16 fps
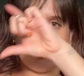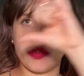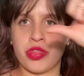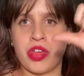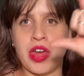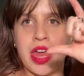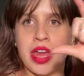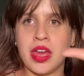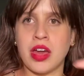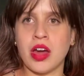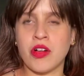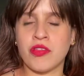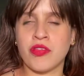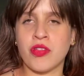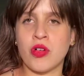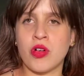thing
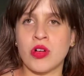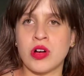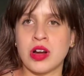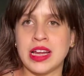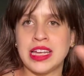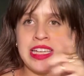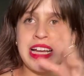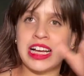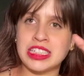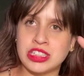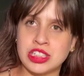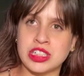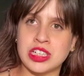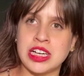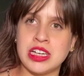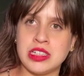for
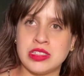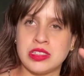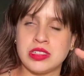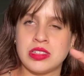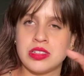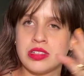yesterday's